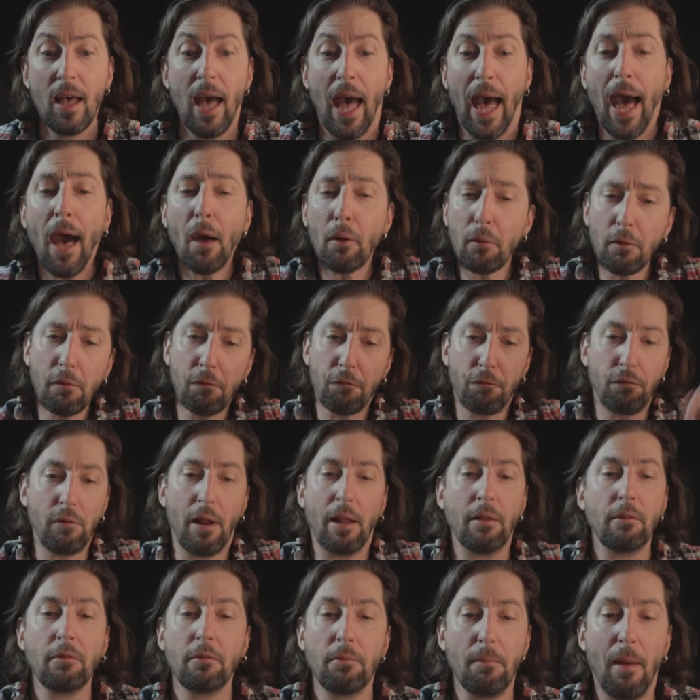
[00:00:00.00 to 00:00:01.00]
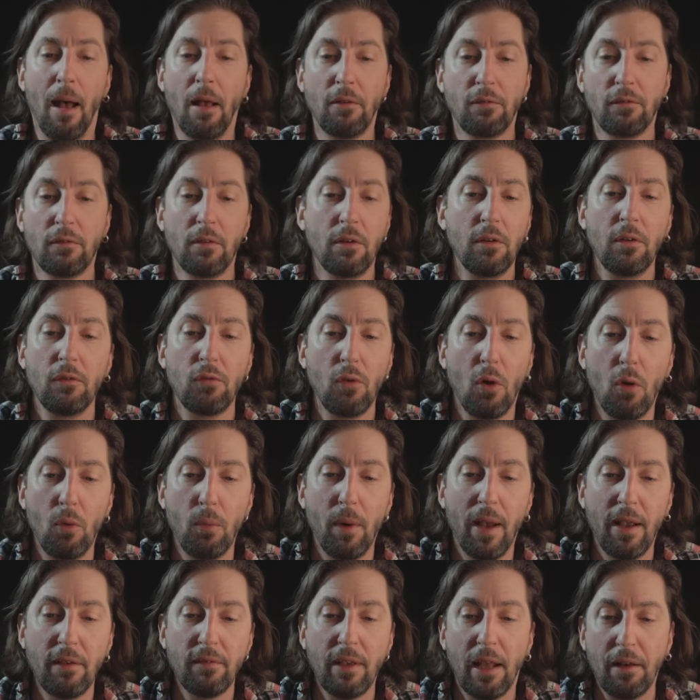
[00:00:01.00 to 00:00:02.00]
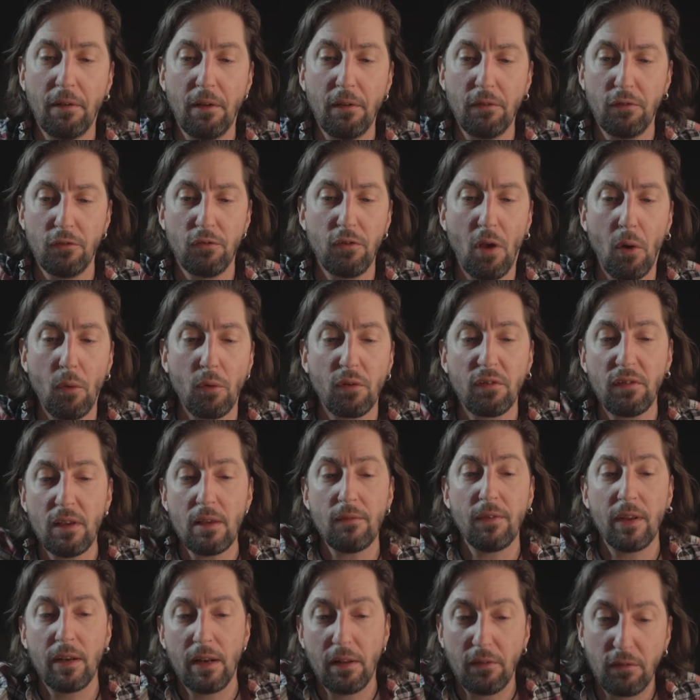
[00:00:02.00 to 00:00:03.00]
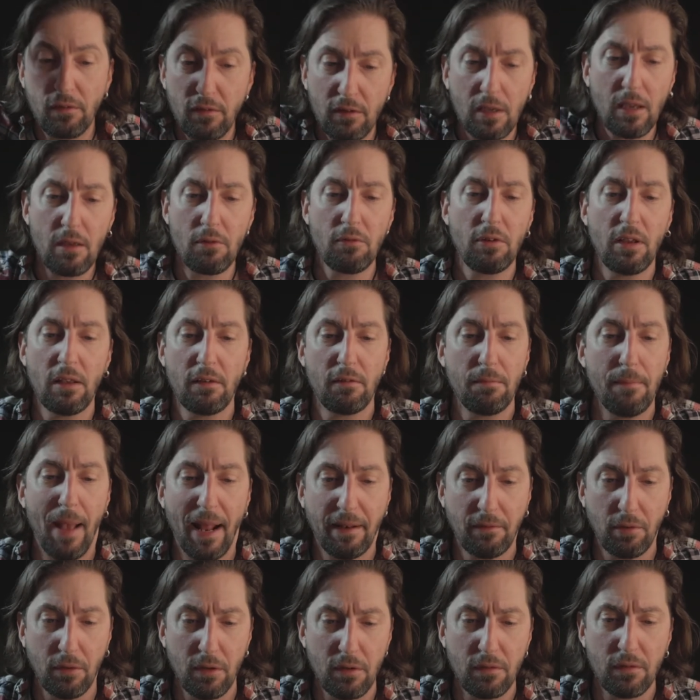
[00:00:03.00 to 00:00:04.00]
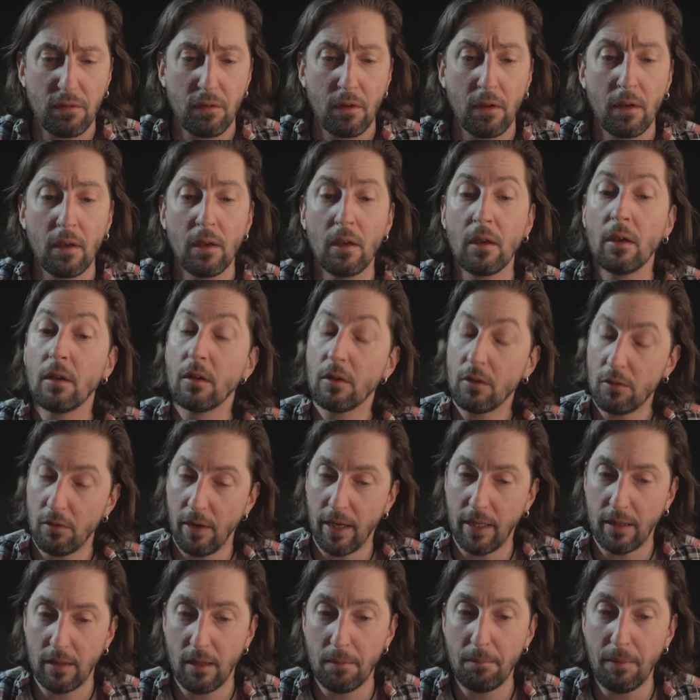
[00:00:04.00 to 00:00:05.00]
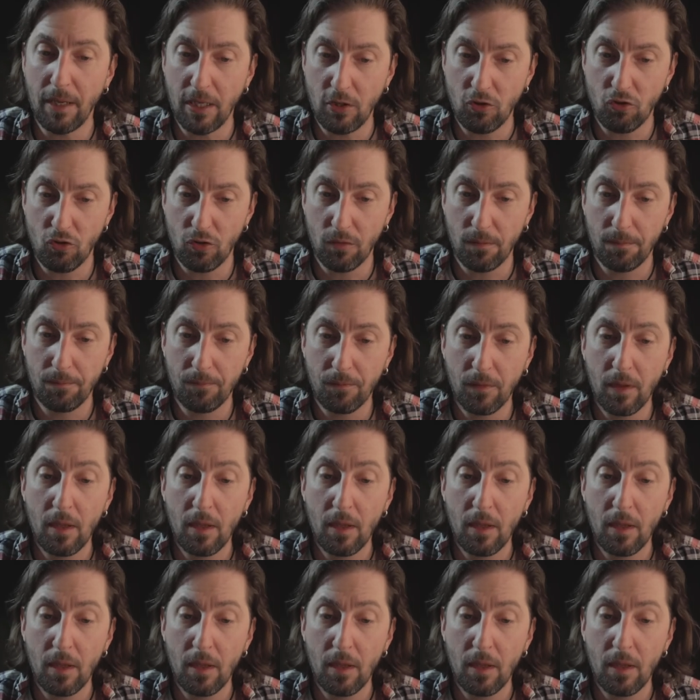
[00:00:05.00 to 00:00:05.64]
"Our friend Maston is always at his jokes, even in serious matters," cried the major.